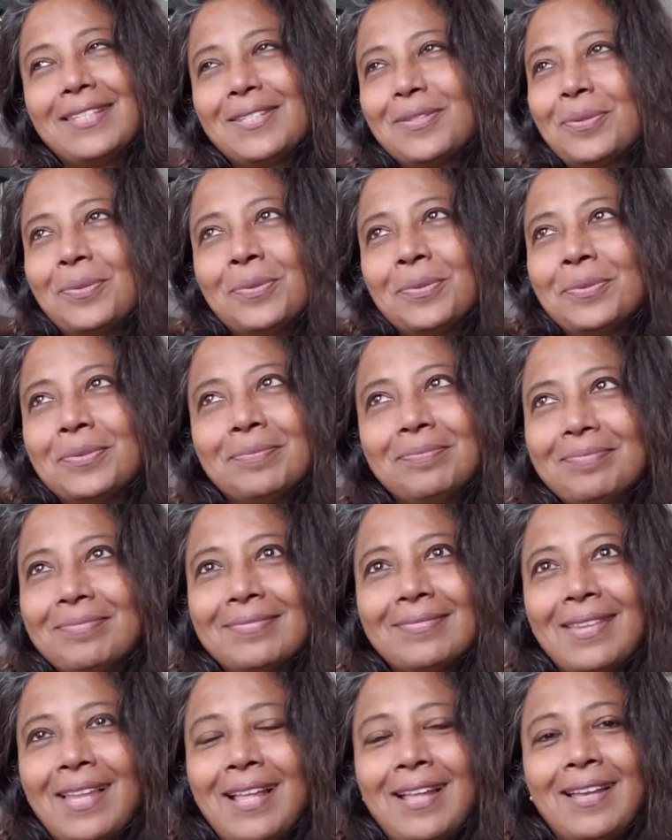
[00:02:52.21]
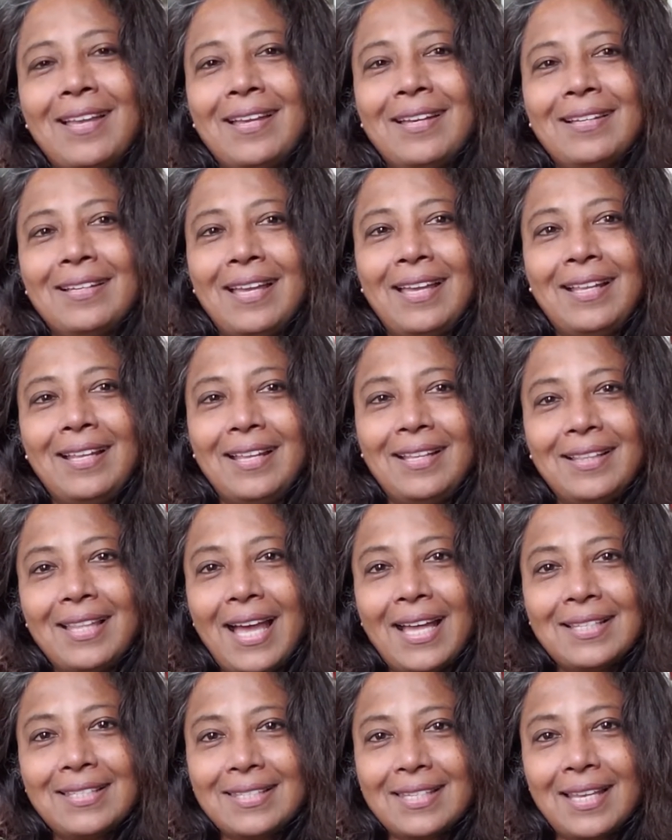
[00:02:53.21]
So in
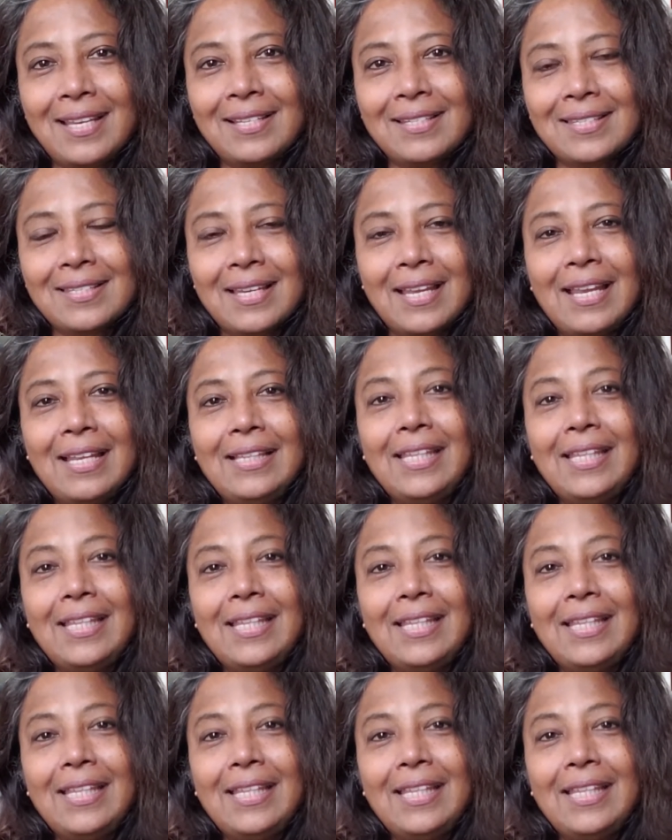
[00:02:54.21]
that sense